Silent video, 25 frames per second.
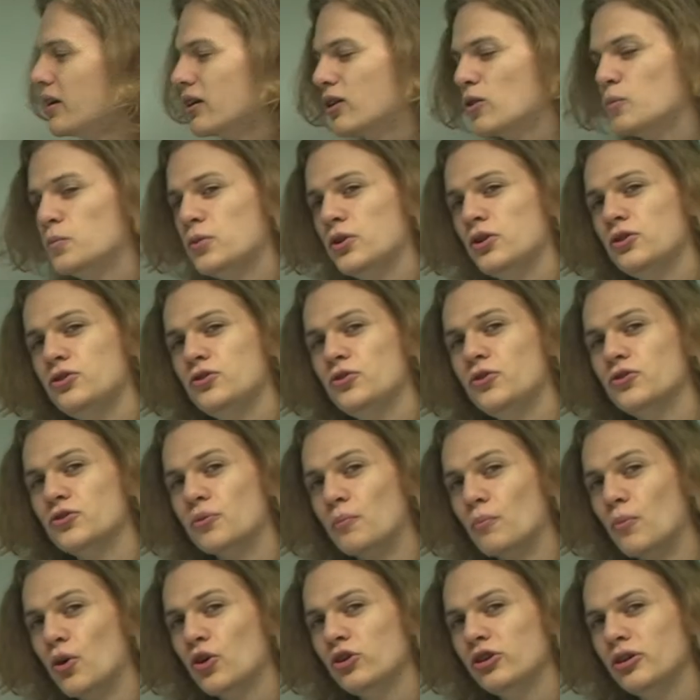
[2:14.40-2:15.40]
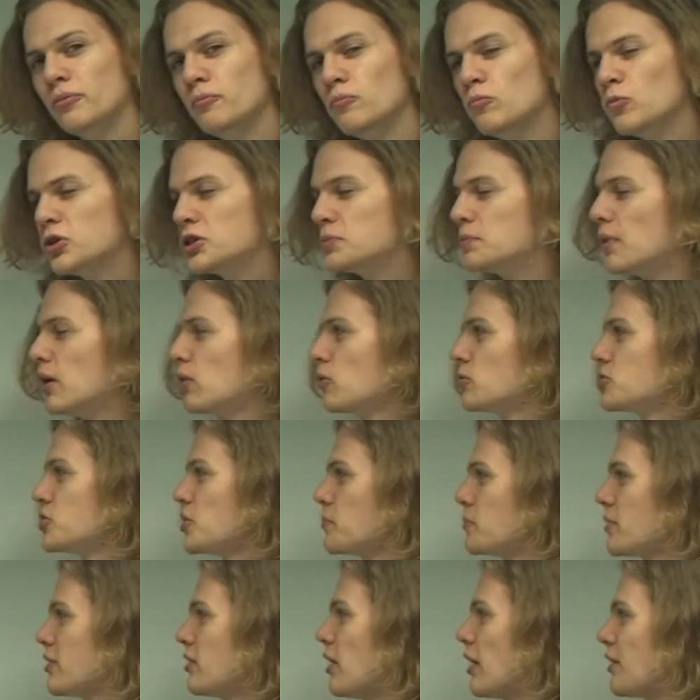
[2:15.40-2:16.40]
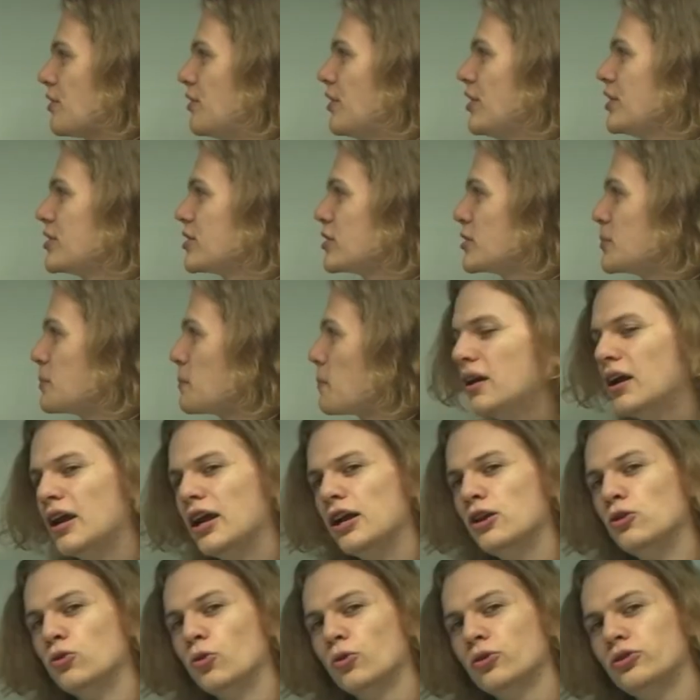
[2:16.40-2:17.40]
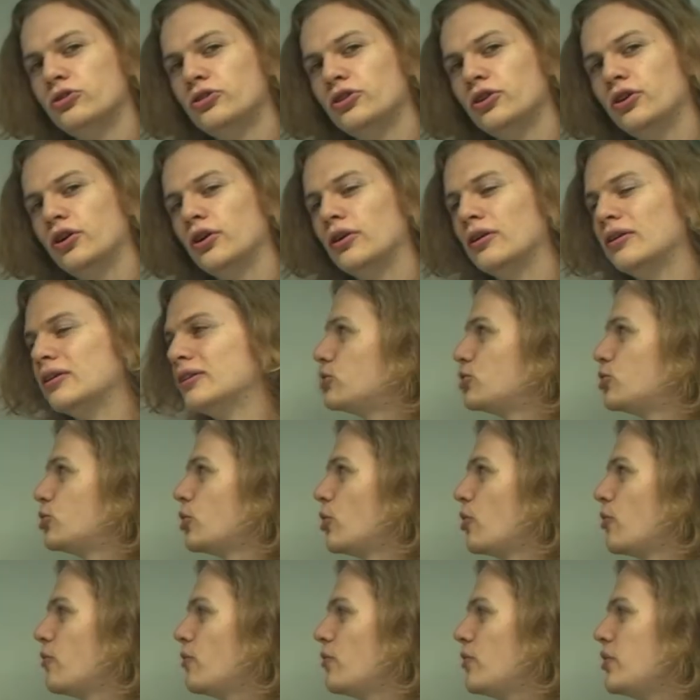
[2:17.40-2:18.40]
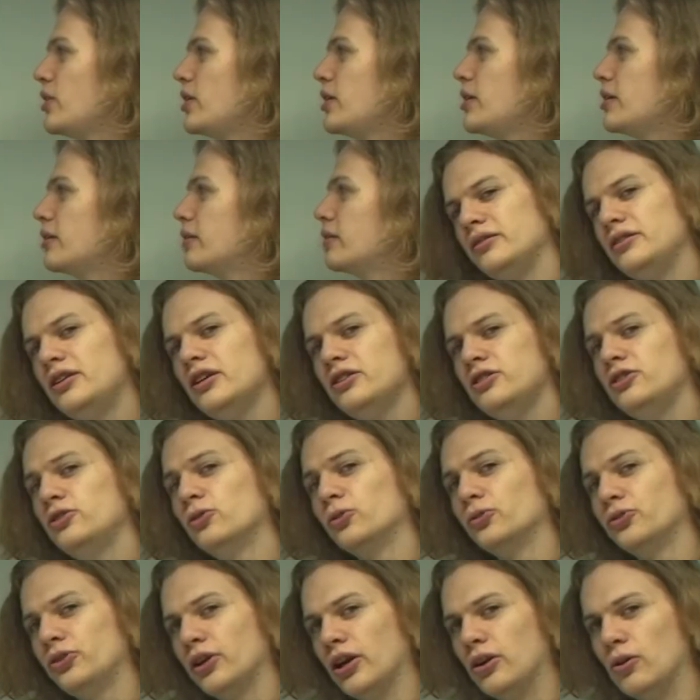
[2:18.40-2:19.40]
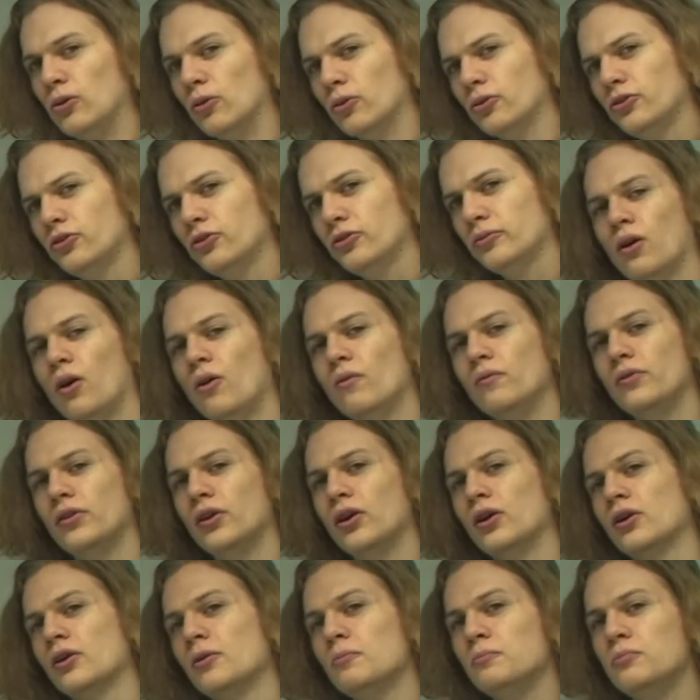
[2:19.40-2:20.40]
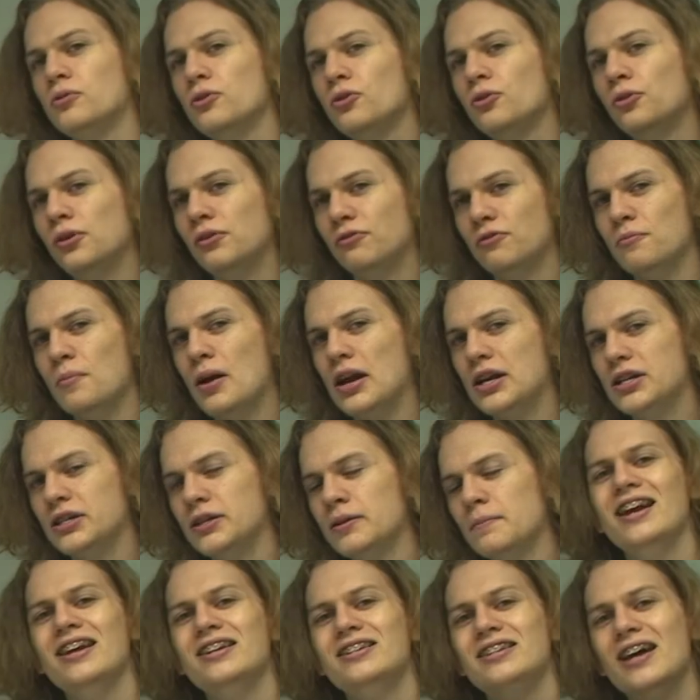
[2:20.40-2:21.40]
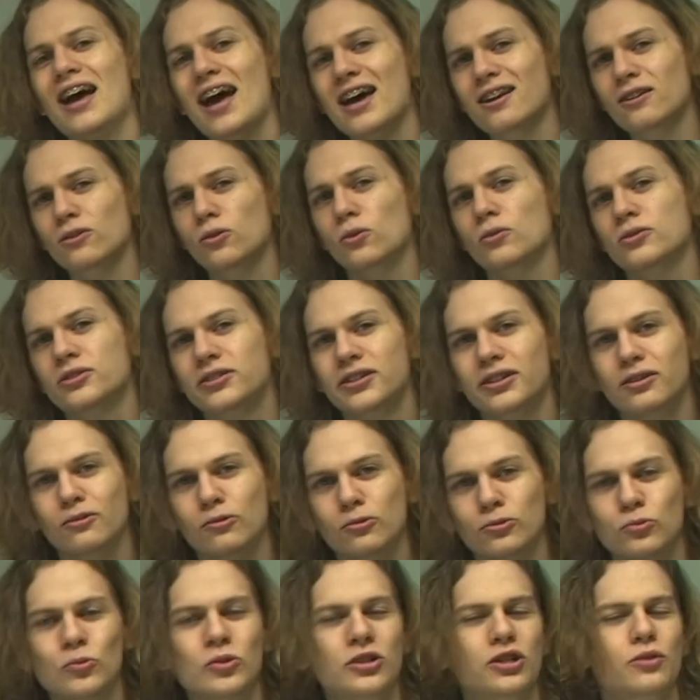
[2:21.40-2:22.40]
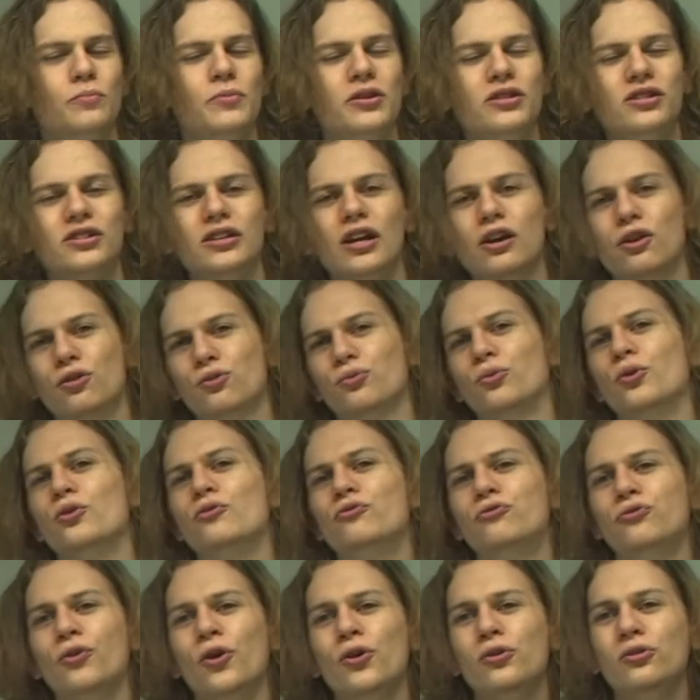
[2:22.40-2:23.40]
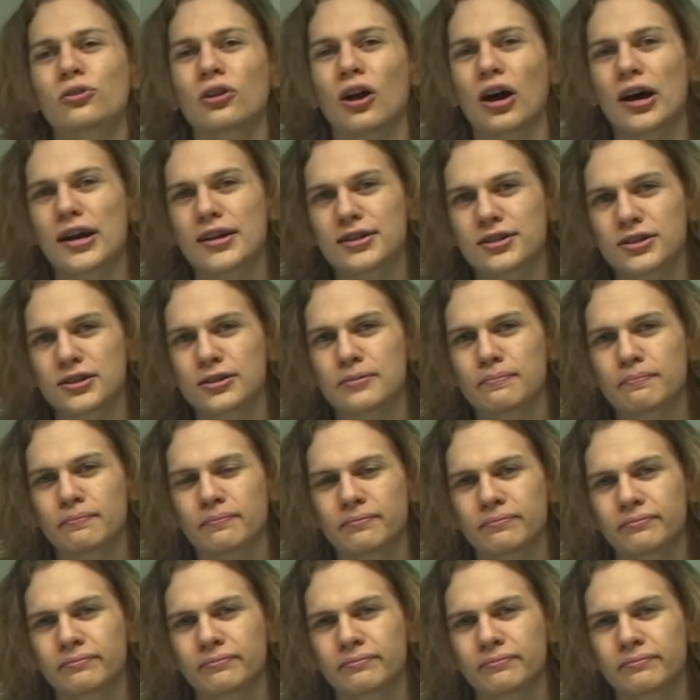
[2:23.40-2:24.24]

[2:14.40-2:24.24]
Computers use a modem, which might look something like this, in order to turn the digital signals of the computer information into analog signals, which can be sent through phone lines.